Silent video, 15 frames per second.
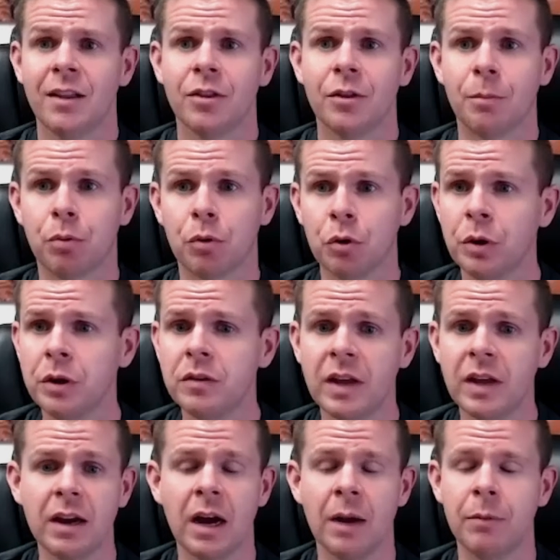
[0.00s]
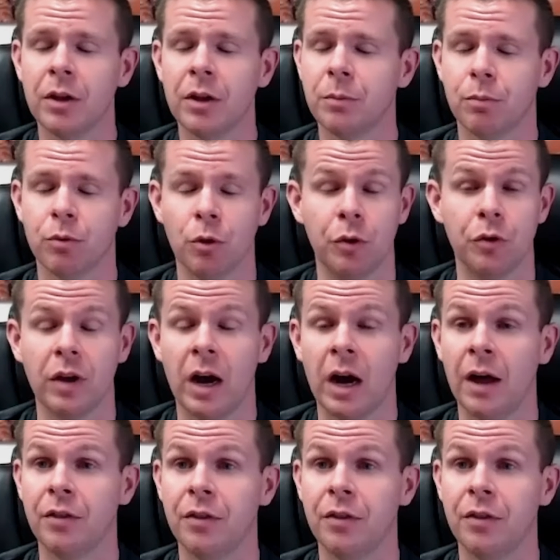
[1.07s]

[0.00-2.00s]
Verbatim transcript: The Bruins have uh, not the Bruins. Uh,